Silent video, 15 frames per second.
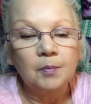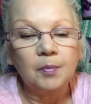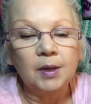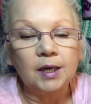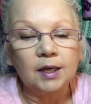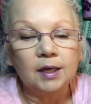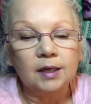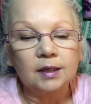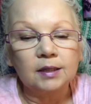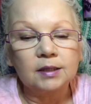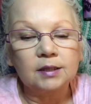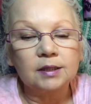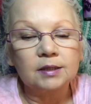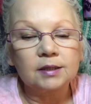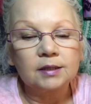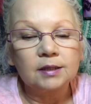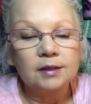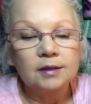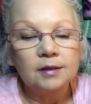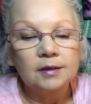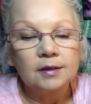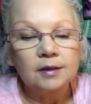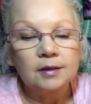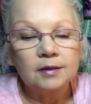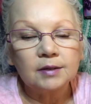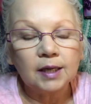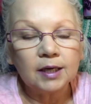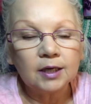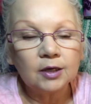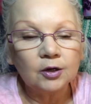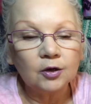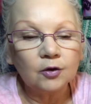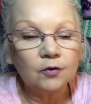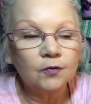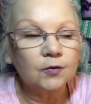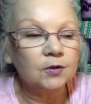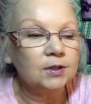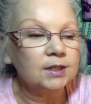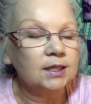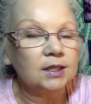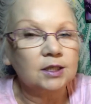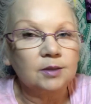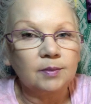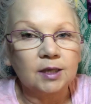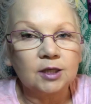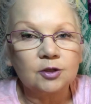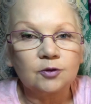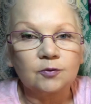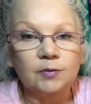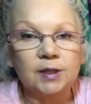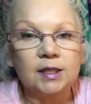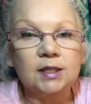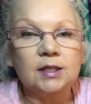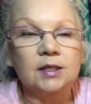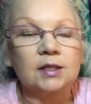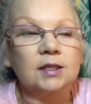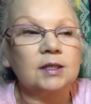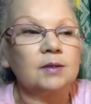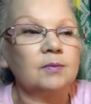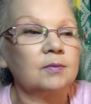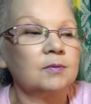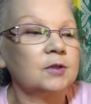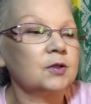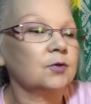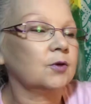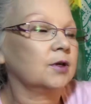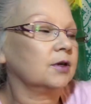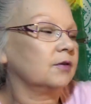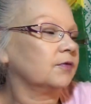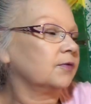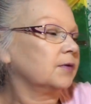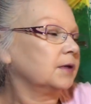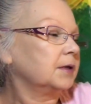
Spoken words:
But letting go for sentimental reasons and sort of...